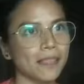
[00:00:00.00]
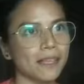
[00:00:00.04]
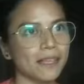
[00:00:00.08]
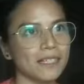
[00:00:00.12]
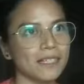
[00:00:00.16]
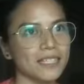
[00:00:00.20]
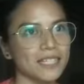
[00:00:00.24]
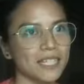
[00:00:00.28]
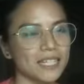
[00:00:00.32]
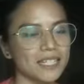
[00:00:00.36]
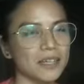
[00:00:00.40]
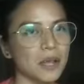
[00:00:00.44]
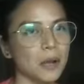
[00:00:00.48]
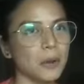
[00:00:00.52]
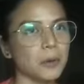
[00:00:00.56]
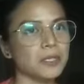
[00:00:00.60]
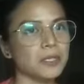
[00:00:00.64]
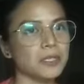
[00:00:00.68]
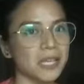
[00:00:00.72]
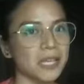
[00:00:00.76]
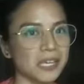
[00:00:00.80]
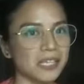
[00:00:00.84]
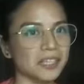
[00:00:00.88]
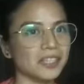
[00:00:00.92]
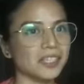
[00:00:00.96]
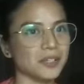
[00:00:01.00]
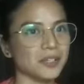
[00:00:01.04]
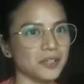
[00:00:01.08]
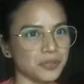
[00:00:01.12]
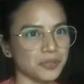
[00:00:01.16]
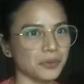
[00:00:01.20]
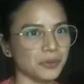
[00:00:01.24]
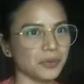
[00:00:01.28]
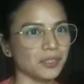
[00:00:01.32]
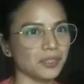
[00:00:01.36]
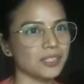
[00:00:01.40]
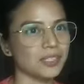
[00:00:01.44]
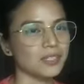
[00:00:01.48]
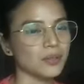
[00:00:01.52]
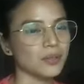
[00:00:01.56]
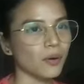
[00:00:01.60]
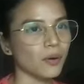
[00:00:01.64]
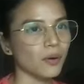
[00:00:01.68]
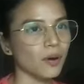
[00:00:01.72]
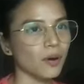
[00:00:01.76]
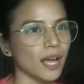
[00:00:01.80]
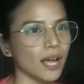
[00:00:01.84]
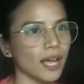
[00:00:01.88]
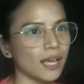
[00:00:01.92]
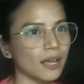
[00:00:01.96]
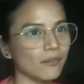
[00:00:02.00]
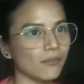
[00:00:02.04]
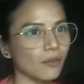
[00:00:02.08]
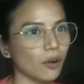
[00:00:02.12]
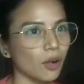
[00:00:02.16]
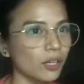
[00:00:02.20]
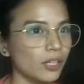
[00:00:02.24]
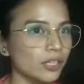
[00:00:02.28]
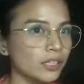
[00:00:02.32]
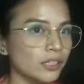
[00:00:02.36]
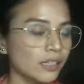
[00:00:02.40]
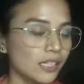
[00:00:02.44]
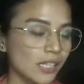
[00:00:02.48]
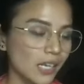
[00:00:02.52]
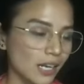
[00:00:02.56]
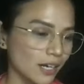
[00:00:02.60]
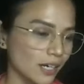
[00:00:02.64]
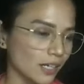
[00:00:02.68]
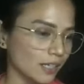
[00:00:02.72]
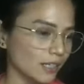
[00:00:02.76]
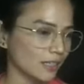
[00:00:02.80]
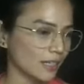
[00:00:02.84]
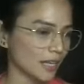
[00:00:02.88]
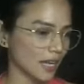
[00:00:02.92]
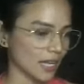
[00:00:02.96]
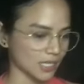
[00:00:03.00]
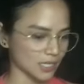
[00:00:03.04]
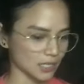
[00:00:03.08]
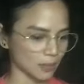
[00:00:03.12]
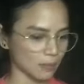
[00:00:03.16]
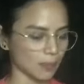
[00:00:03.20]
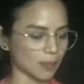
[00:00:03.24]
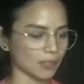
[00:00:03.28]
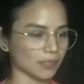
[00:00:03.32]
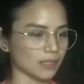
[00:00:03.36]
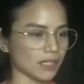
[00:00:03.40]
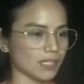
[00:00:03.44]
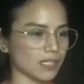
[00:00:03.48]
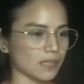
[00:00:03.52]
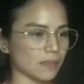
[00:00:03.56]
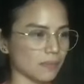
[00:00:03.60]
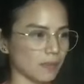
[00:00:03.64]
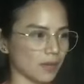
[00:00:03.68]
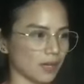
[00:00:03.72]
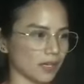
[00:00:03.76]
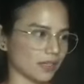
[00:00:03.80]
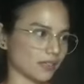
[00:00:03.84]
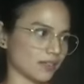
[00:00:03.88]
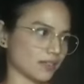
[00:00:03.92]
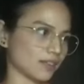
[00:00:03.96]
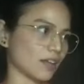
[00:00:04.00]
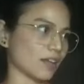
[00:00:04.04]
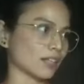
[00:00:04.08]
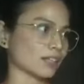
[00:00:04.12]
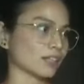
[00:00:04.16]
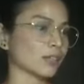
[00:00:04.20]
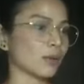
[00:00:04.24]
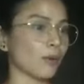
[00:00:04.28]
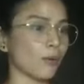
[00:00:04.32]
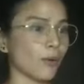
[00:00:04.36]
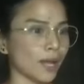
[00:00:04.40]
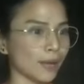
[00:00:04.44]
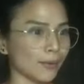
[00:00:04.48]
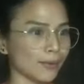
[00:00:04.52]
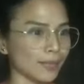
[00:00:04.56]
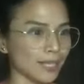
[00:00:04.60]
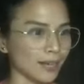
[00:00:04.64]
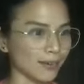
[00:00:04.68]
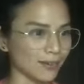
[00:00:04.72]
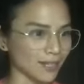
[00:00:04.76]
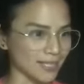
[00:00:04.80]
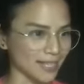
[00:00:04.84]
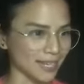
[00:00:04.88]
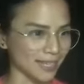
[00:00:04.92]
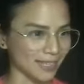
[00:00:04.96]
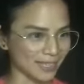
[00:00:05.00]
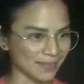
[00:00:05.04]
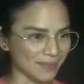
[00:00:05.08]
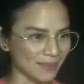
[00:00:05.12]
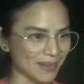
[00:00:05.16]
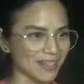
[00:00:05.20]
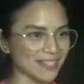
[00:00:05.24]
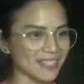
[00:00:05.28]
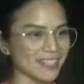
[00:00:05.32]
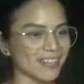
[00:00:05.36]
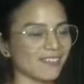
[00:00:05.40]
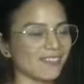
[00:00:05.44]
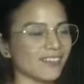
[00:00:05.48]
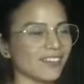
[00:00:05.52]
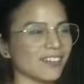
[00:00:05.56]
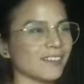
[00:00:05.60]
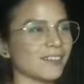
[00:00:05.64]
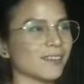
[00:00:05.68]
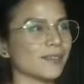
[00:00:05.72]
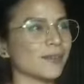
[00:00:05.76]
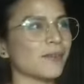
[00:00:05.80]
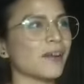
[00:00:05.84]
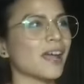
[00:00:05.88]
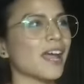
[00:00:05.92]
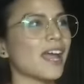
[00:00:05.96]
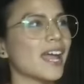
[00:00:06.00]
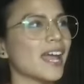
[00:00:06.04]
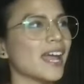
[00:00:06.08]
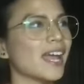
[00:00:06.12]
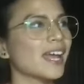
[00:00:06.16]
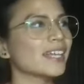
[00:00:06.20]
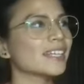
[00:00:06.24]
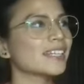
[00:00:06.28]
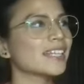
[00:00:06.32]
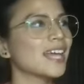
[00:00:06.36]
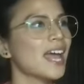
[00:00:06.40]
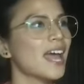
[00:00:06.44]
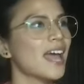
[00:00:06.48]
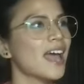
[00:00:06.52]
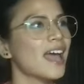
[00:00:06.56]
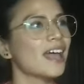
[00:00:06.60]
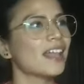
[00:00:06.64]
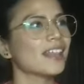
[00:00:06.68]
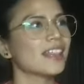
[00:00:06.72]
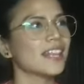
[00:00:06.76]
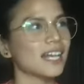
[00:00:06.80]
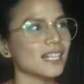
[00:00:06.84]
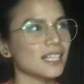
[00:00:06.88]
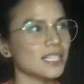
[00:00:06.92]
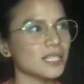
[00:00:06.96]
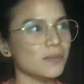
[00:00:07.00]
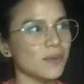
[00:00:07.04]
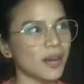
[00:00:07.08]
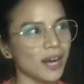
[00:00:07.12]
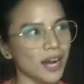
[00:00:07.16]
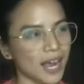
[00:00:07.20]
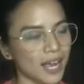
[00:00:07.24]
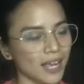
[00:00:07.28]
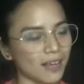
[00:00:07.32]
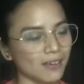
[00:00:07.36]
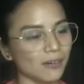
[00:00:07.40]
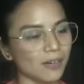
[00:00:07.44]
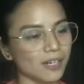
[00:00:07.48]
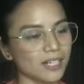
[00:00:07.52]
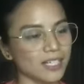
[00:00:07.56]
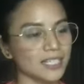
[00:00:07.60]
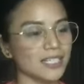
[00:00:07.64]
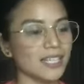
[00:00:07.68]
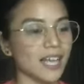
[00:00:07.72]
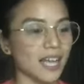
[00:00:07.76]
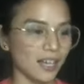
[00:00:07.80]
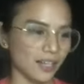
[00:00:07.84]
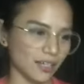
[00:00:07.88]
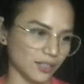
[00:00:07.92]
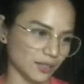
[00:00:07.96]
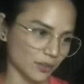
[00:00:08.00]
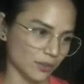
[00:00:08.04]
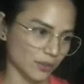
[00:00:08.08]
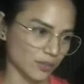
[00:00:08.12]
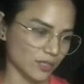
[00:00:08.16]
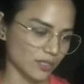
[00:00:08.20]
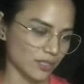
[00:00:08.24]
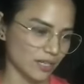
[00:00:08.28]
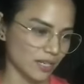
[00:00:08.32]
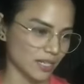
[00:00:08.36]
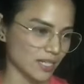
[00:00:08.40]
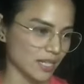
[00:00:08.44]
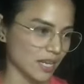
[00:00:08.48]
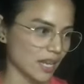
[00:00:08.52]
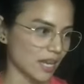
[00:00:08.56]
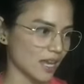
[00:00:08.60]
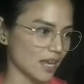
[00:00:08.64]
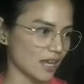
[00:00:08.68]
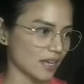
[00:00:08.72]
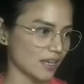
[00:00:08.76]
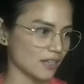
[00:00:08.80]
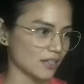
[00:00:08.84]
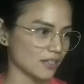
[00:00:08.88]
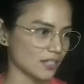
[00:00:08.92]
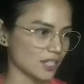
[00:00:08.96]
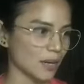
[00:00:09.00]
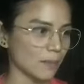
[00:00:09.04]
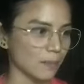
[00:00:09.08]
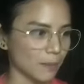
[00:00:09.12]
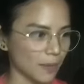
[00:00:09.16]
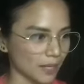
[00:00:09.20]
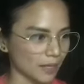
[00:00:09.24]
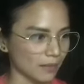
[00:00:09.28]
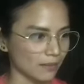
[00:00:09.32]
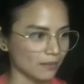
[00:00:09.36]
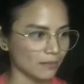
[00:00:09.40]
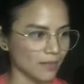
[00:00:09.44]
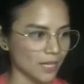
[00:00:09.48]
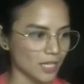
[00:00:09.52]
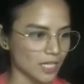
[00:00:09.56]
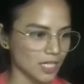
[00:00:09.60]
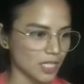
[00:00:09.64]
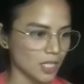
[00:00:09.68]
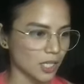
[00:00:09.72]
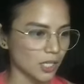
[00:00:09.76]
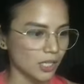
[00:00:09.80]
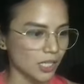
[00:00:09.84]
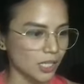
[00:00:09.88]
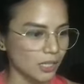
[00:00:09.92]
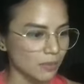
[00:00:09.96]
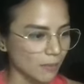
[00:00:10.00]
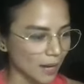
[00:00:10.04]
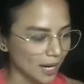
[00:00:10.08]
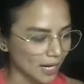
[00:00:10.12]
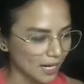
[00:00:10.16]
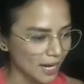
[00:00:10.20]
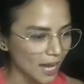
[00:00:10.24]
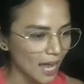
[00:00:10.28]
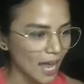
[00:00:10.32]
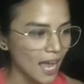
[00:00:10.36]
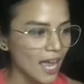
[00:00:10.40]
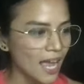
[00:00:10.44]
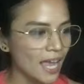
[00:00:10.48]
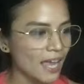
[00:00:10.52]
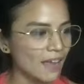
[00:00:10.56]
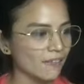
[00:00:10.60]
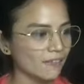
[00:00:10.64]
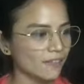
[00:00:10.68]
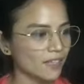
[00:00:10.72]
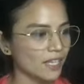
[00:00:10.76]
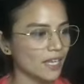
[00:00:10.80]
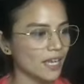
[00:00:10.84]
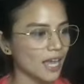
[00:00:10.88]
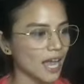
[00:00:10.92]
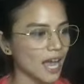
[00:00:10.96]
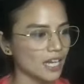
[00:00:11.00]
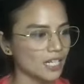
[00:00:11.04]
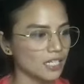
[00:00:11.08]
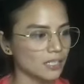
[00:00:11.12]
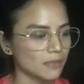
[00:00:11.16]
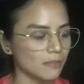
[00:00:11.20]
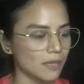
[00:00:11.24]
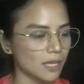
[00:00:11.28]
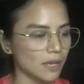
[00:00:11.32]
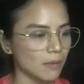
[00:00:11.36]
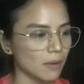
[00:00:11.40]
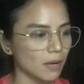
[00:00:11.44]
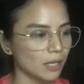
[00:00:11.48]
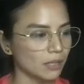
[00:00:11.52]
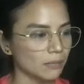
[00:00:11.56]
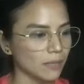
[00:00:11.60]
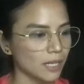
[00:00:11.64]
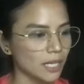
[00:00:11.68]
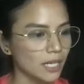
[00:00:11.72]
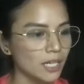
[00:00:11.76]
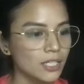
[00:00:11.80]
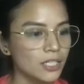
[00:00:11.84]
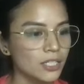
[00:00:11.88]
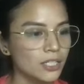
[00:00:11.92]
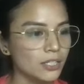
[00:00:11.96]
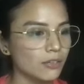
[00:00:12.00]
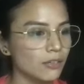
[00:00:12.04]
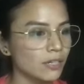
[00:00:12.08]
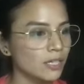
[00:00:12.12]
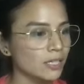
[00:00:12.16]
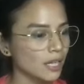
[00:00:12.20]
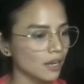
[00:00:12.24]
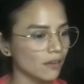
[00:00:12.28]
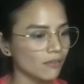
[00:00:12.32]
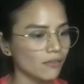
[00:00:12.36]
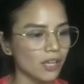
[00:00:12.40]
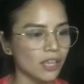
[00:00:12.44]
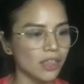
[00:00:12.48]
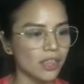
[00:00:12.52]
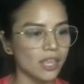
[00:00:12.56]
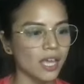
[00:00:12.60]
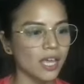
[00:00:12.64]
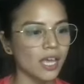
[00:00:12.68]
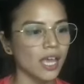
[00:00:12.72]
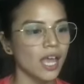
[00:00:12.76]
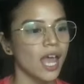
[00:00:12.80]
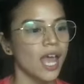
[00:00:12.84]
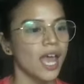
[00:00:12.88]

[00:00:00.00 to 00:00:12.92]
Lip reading: Since I was 8 years old. So I volunteered as a participant, not knowing what I was getting myself into. And that's where I was diagnosed. Kasi, syempre, they studied my life, they asked me about my history and everything.